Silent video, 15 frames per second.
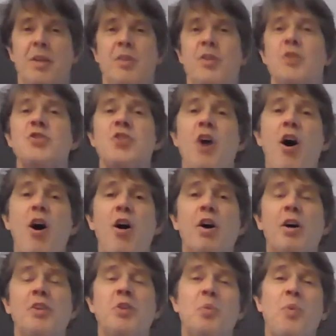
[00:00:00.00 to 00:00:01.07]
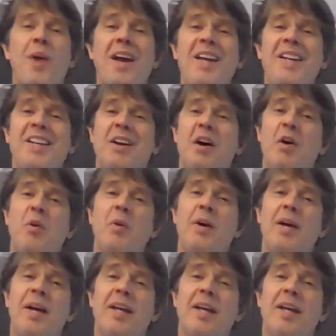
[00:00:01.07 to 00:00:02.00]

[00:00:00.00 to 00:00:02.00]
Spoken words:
The song on the radio